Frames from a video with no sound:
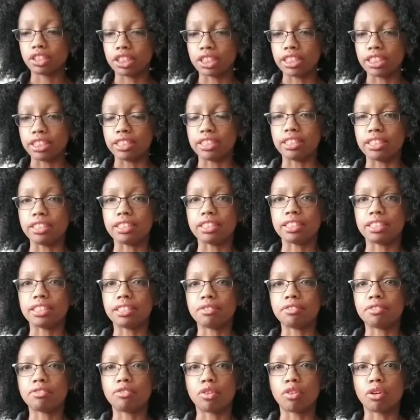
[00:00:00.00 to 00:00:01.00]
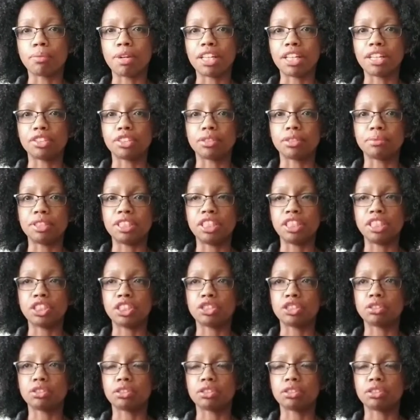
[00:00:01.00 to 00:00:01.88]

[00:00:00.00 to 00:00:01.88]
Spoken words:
the format that you're going to be teaching.